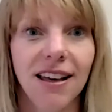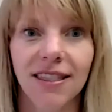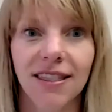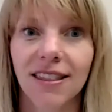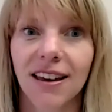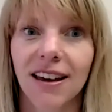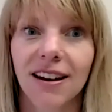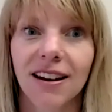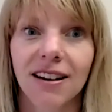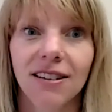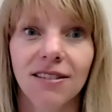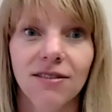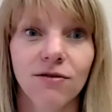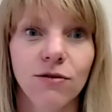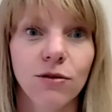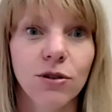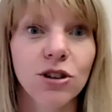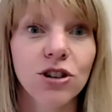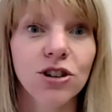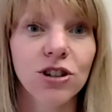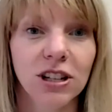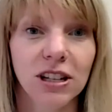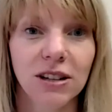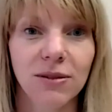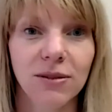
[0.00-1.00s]
then
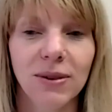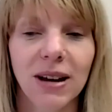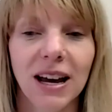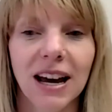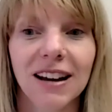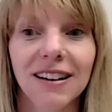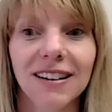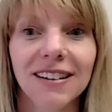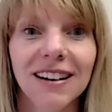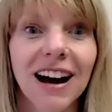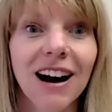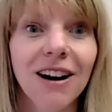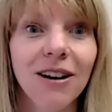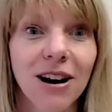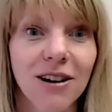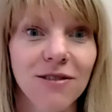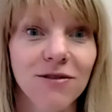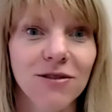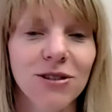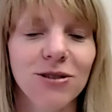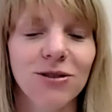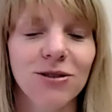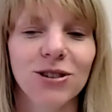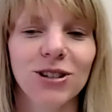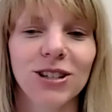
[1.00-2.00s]
fortunately we had, now
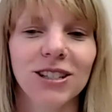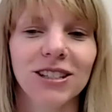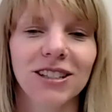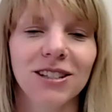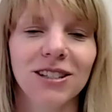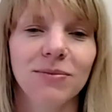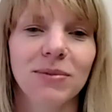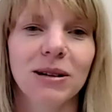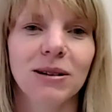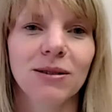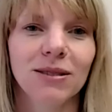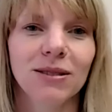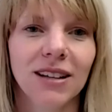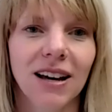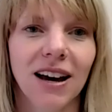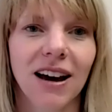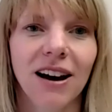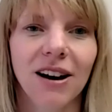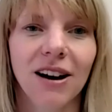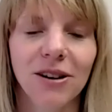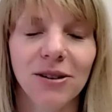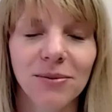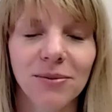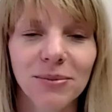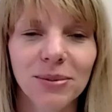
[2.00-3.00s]
have coaches to be able to
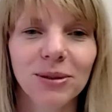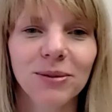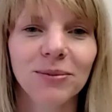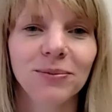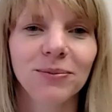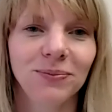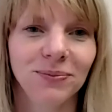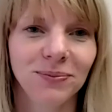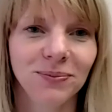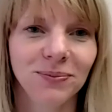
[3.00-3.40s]
help.